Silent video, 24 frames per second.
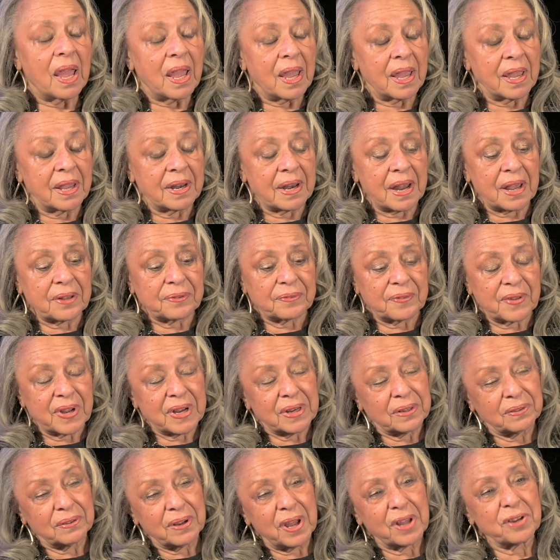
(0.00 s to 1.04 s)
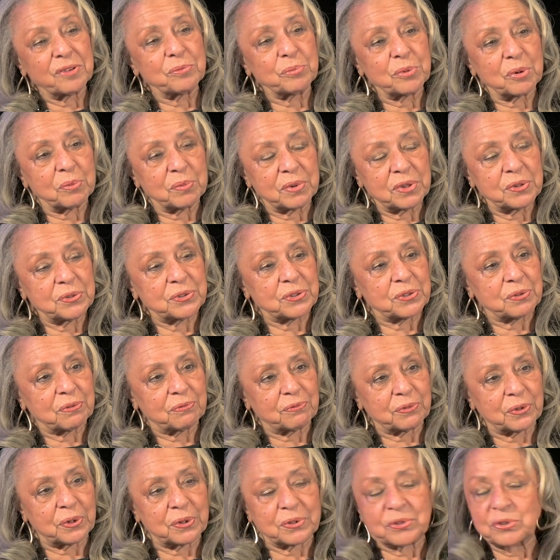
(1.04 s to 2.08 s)
And I think a lot of what we used to
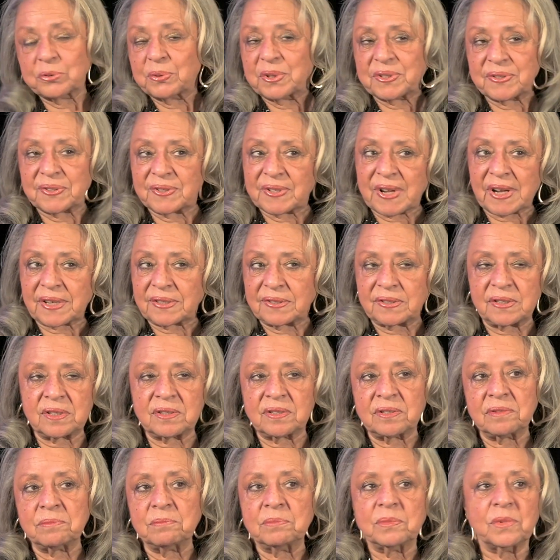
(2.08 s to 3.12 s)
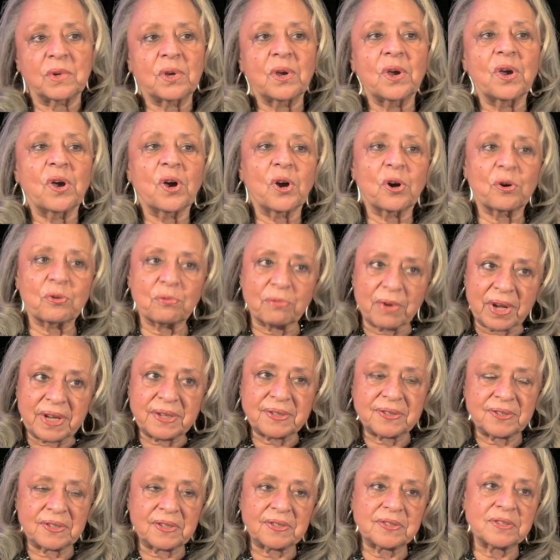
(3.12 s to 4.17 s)
refer to as sexism or
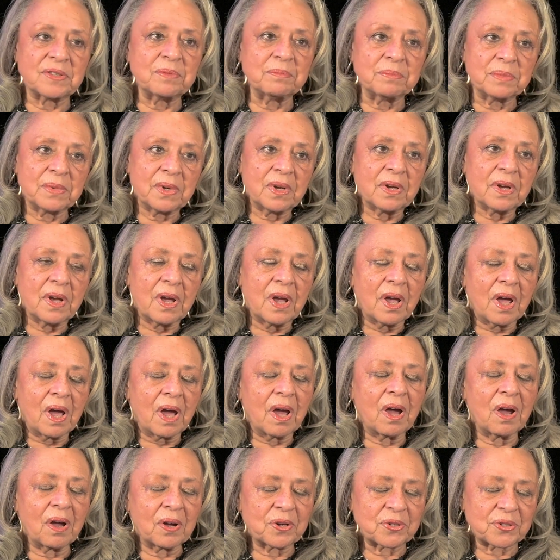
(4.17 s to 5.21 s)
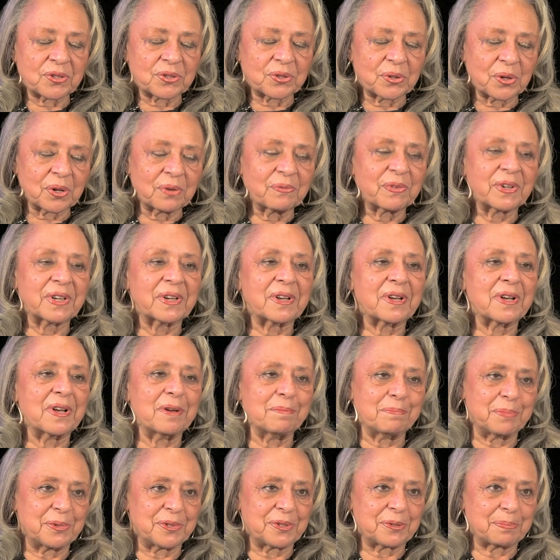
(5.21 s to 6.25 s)
racism are sort of
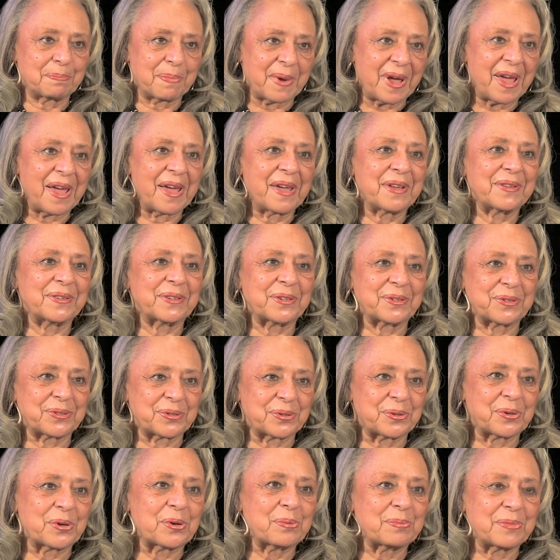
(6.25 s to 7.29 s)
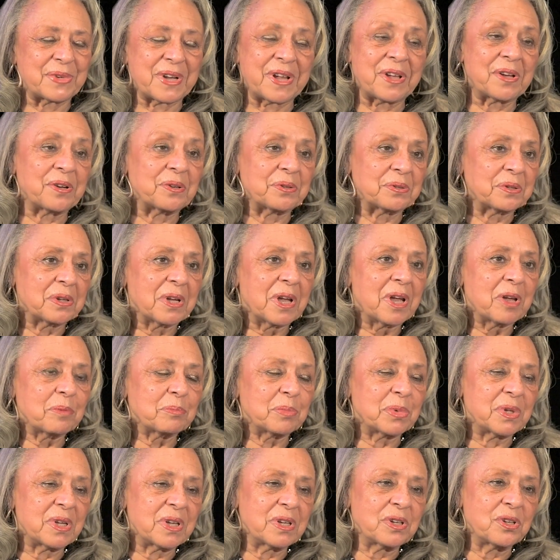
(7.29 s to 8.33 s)
encompassed by the term now
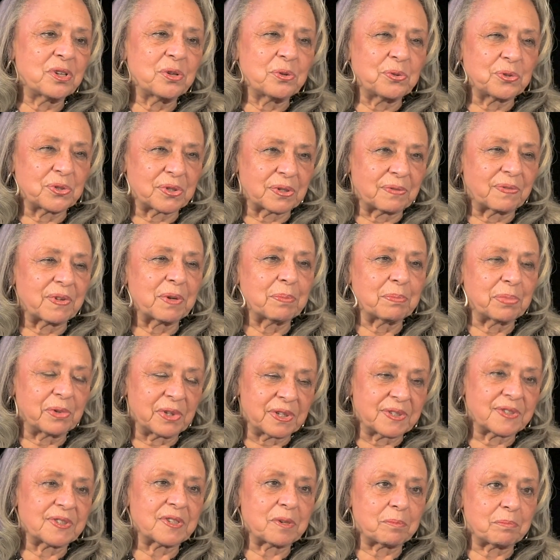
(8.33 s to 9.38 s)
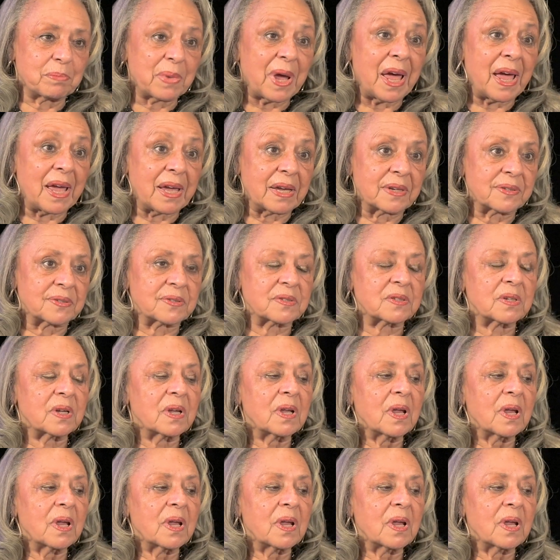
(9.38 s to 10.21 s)
being used of implicit bias.